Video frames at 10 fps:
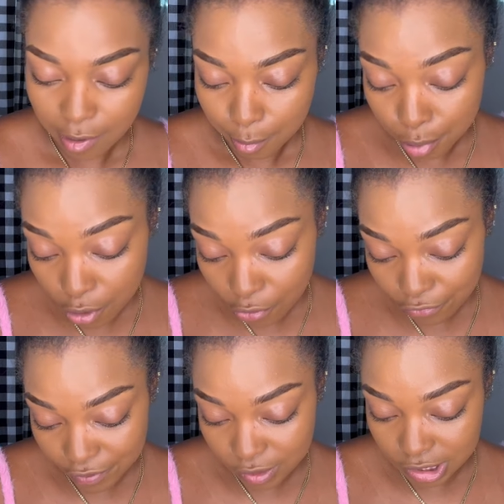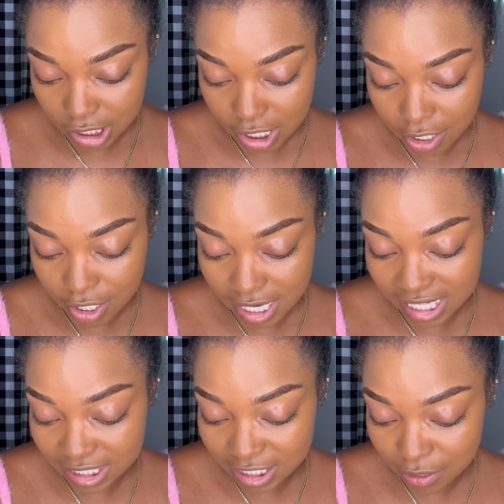Pro Filter
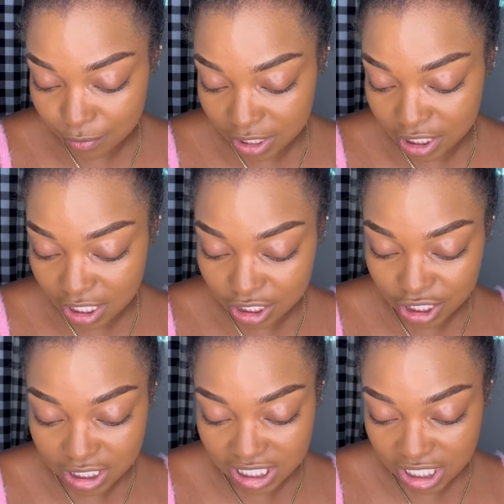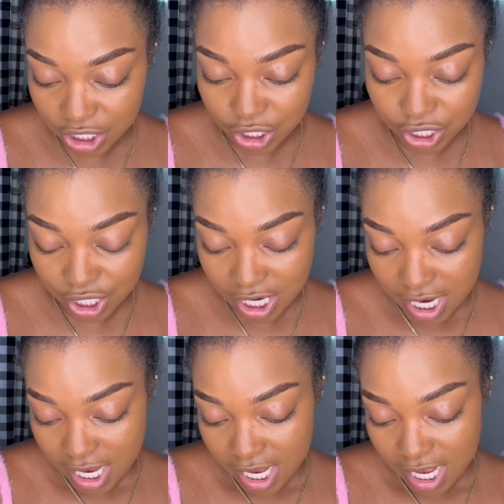Instant Retouch Concealer
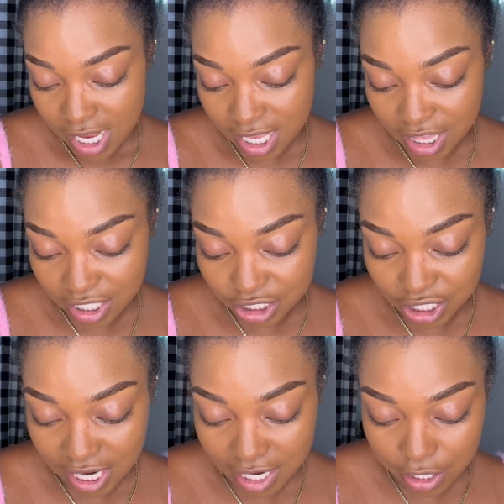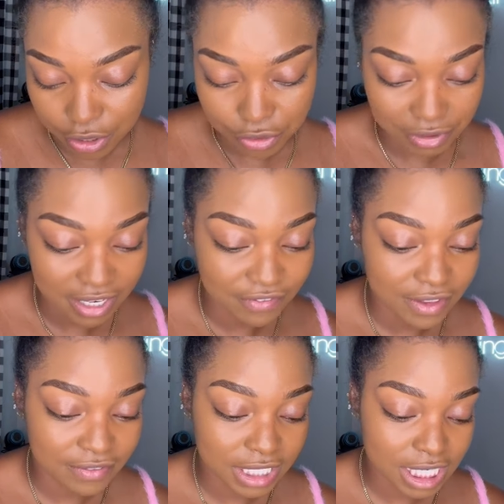in the shade
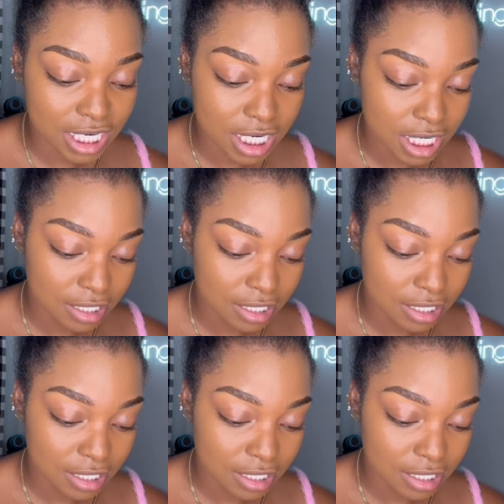350.